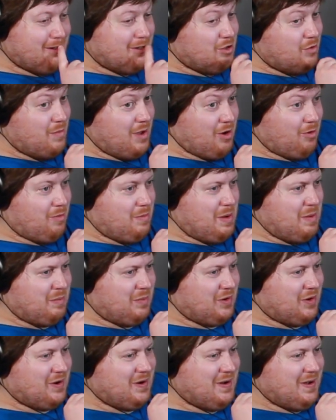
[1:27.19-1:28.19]
You may
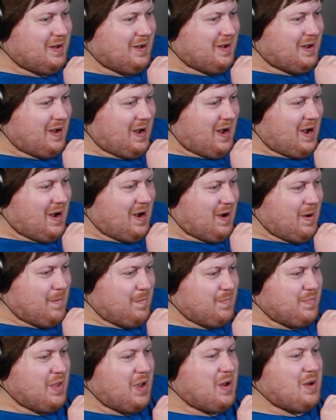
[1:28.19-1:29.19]
remember.
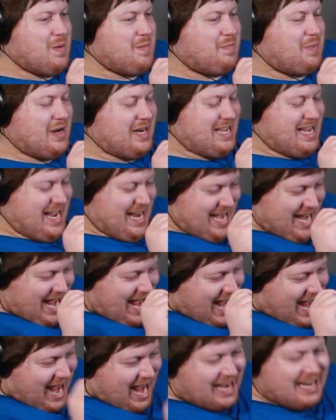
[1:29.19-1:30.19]
But in
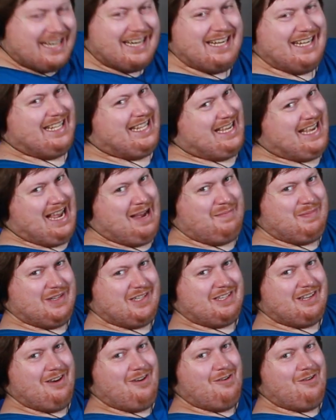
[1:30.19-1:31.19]
editing the
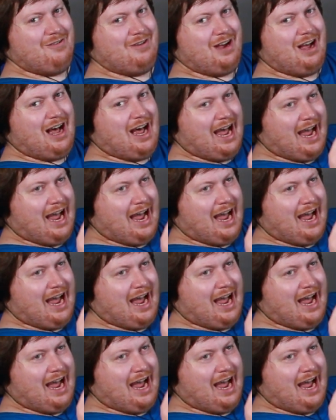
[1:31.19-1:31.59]
episode,